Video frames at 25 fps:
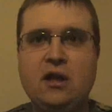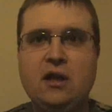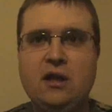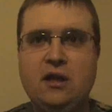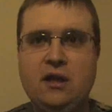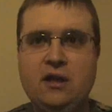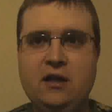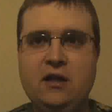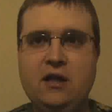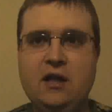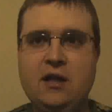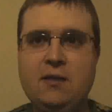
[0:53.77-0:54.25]

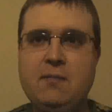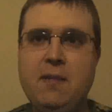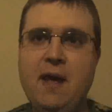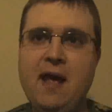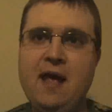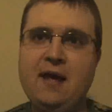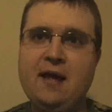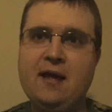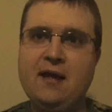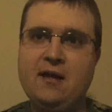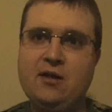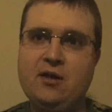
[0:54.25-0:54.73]
He did
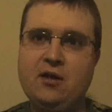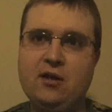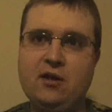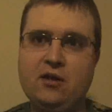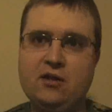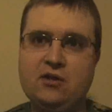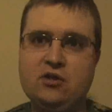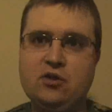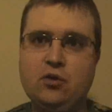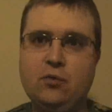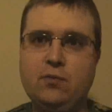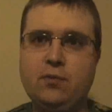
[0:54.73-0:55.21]
make it to
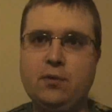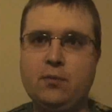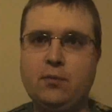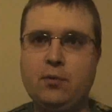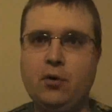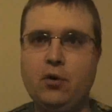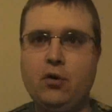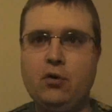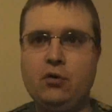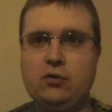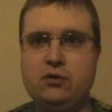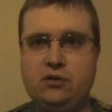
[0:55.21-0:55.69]
the Super
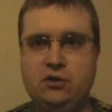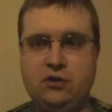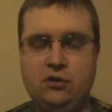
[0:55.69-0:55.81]
Bowl,